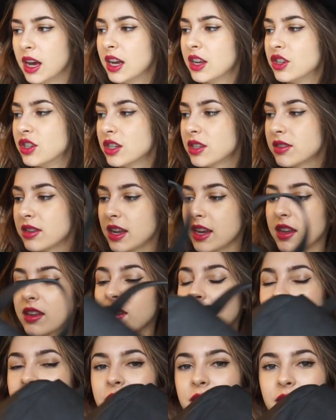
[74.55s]
it's just like
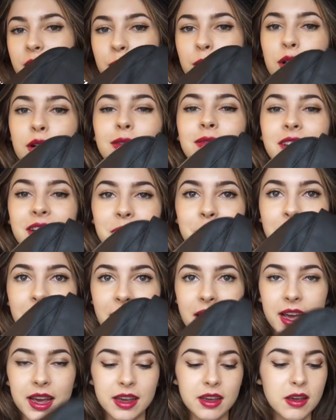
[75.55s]
the perfect
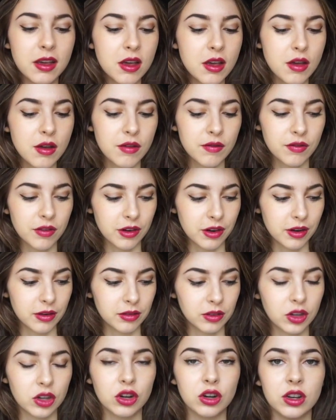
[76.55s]
bag
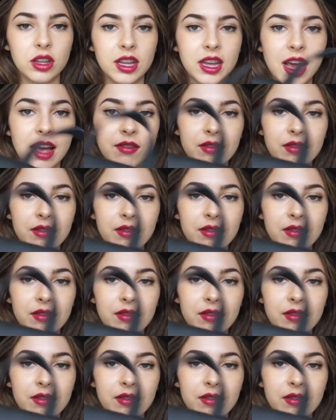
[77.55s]
for literally